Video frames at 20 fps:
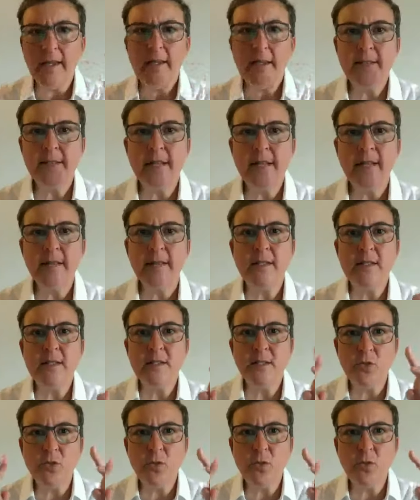is that
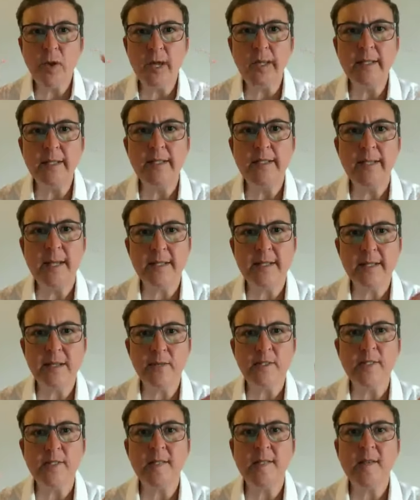there's the duality, as
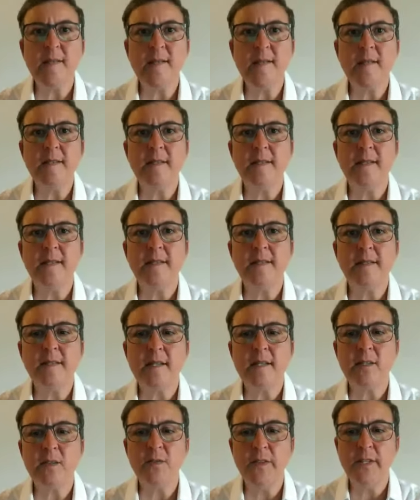I was saying in
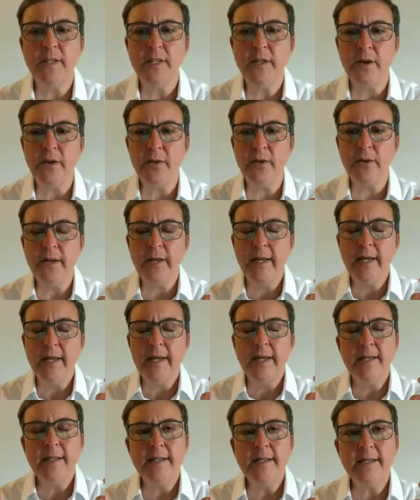yesterday's video,
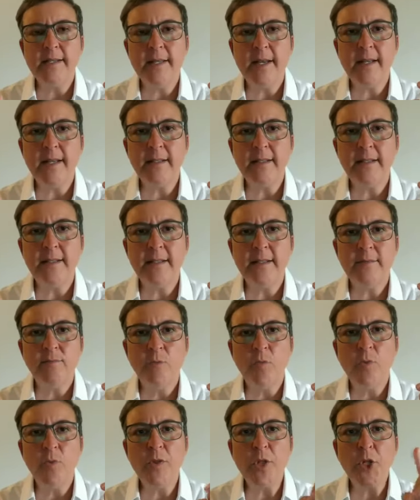is that
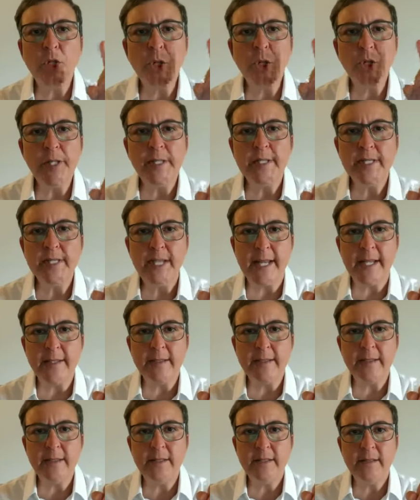with good
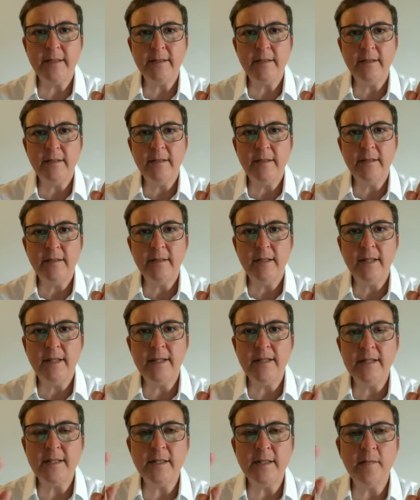intent
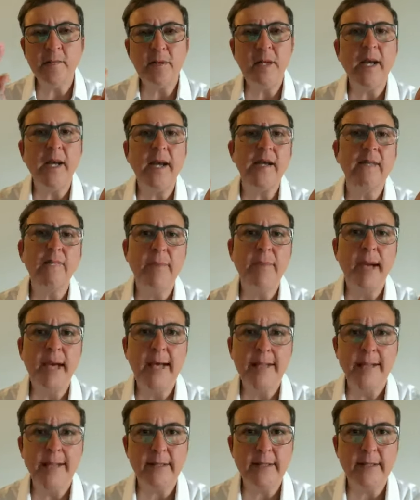is implied bad